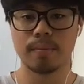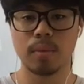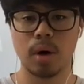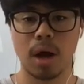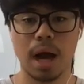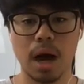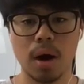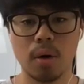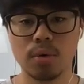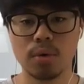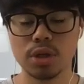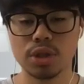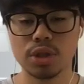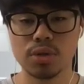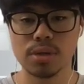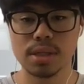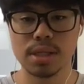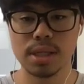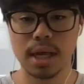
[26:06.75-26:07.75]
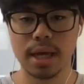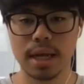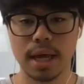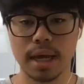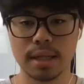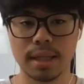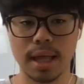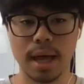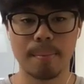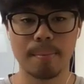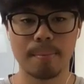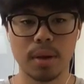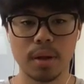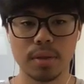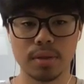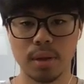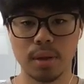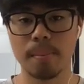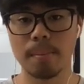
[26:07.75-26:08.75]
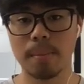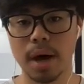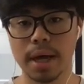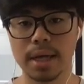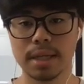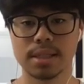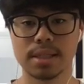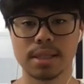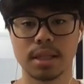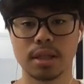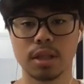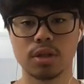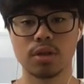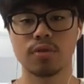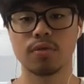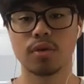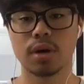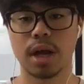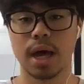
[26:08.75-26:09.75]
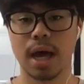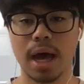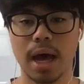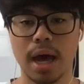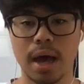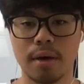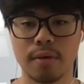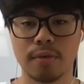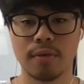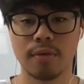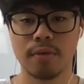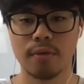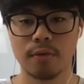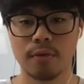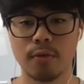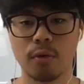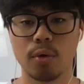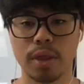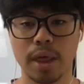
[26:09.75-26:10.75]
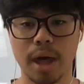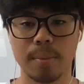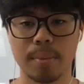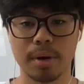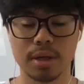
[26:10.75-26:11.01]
how would you say like the mindset that you've got to have for that?